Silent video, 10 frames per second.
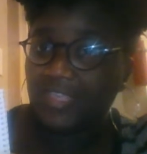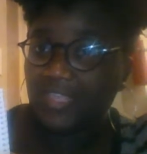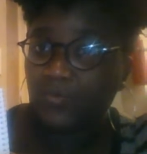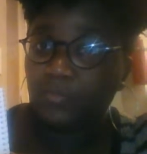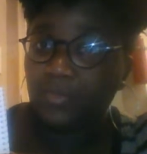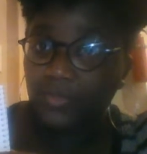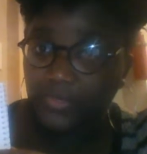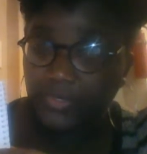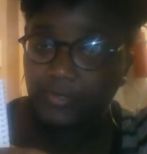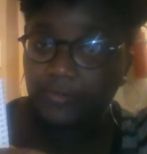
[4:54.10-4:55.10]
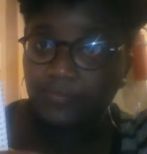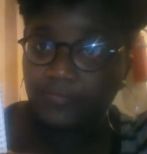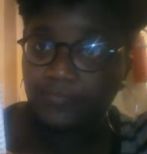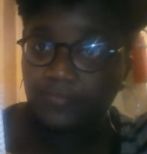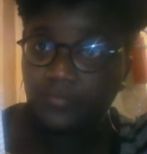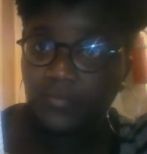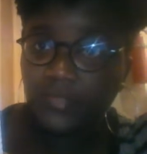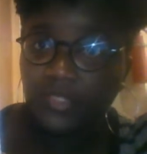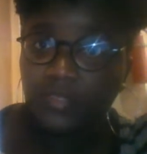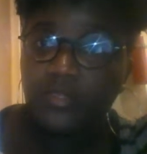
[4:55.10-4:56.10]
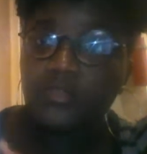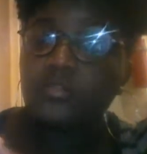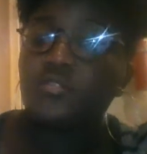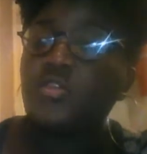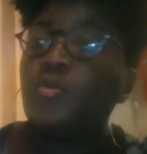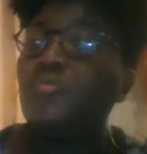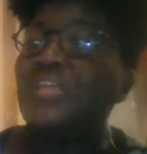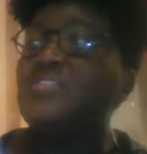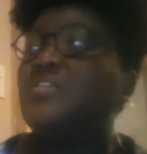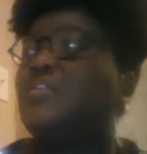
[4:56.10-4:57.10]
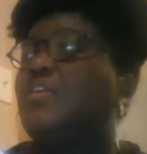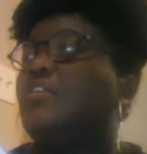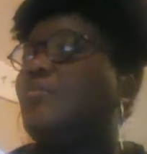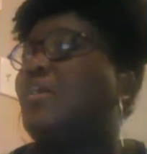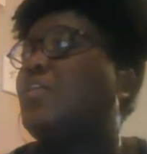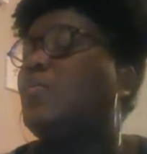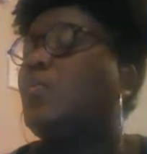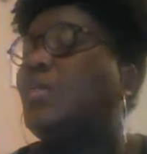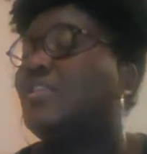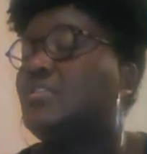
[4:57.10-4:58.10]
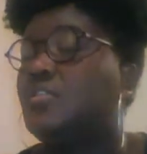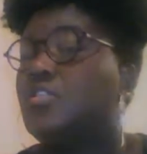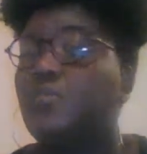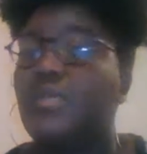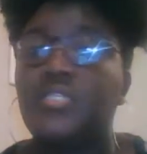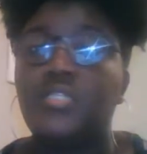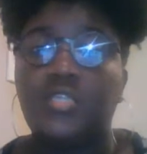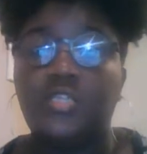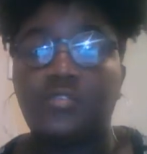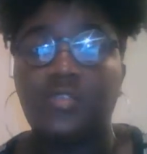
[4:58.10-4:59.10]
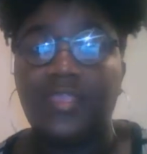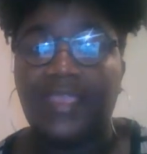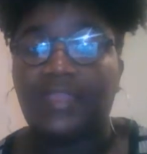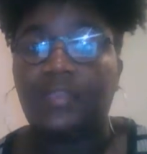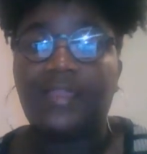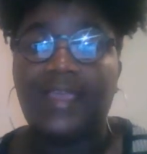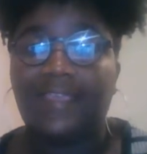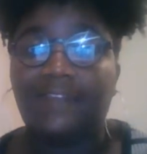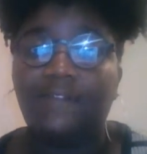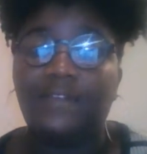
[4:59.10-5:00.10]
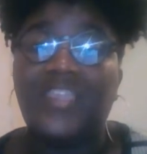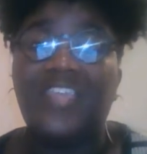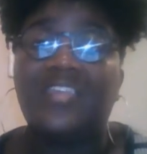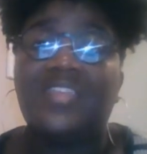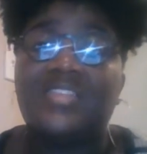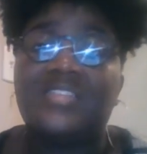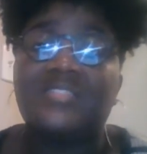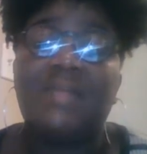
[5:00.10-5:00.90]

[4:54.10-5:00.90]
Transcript: that it will be a girl. So basically, no matter what situation you look at in life, there is